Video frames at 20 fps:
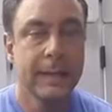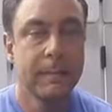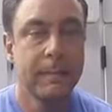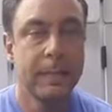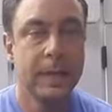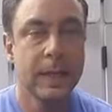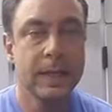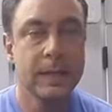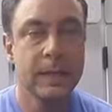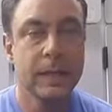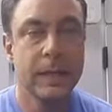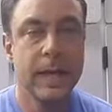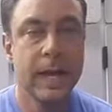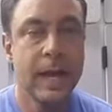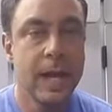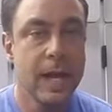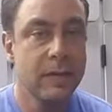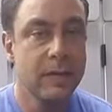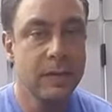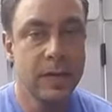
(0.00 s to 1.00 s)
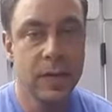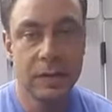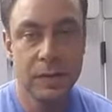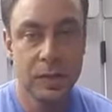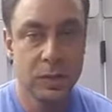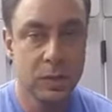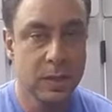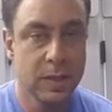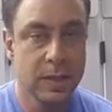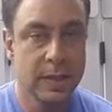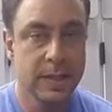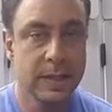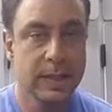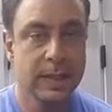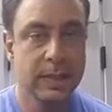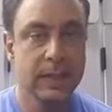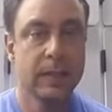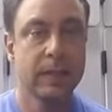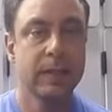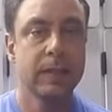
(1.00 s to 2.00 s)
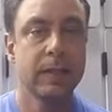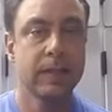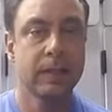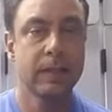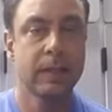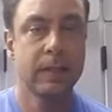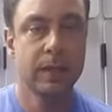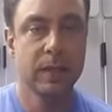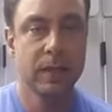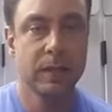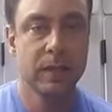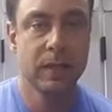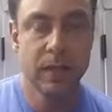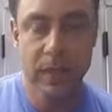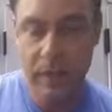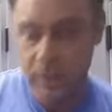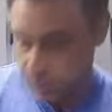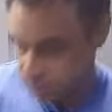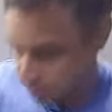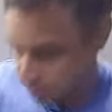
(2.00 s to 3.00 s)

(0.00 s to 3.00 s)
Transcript: but never, never doing the sets. It's just a dangerous